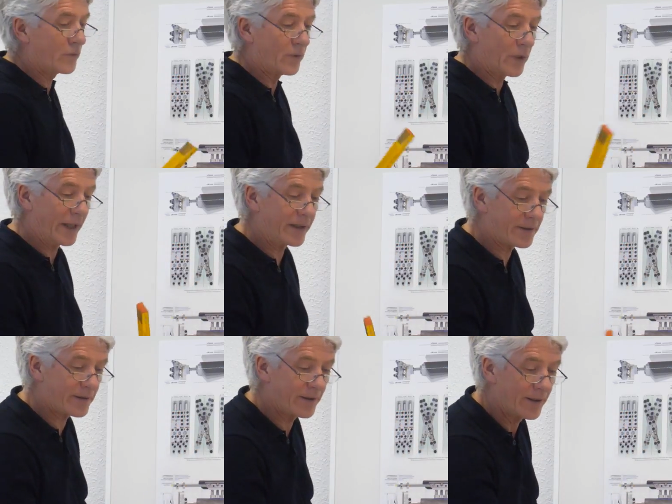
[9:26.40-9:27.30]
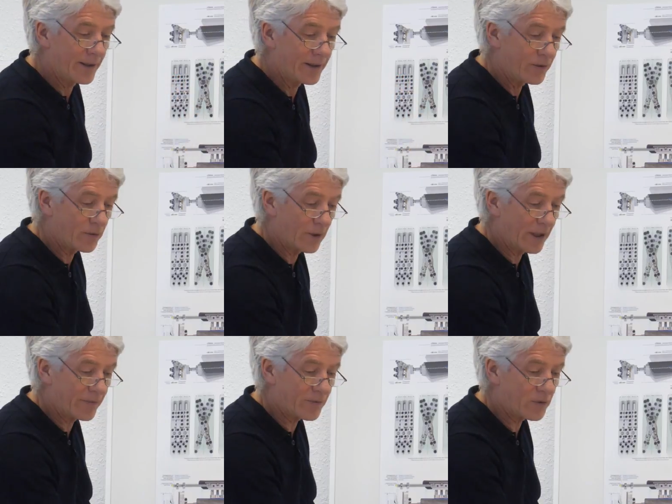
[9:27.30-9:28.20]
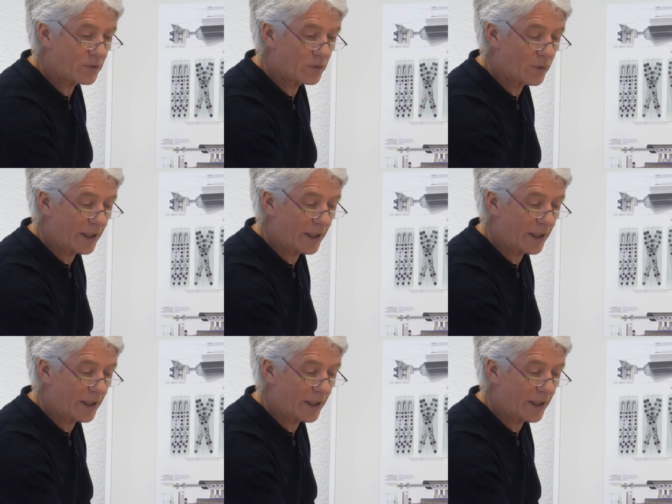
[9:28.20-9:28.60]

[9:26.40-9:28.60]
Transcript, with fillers: to the right, to the left or to the